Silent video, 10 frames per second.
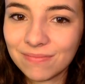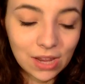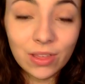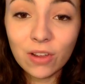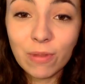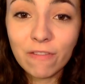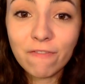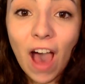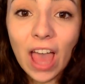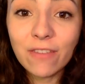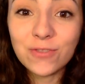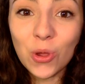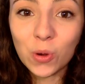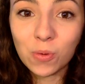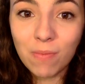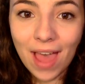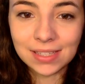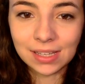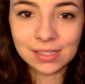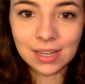Now, there have been 5 notable
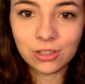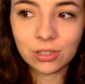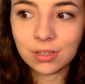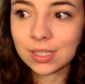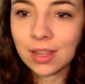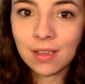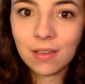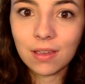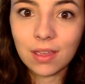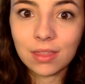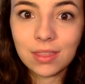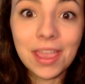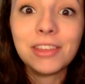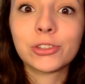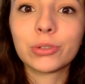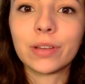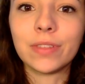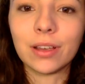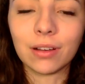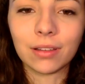mass extinctions in the history
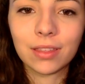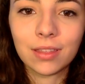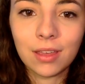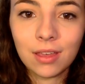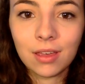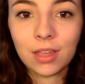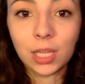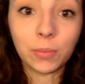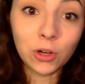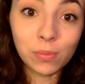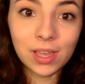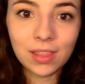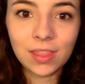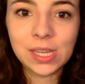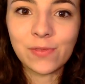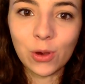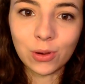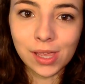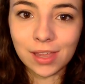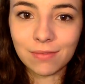of the Earth: the Permian, the
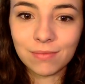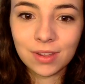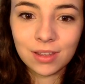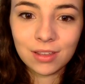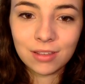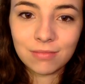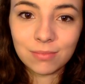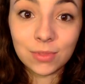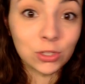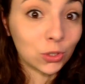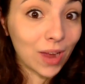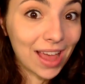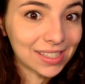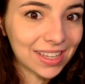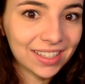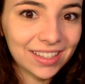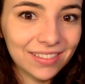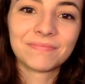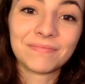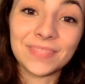Devonian, the Jurassic.
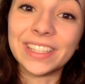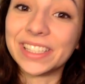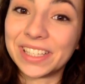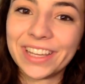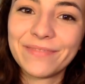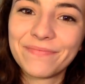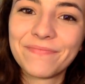You see?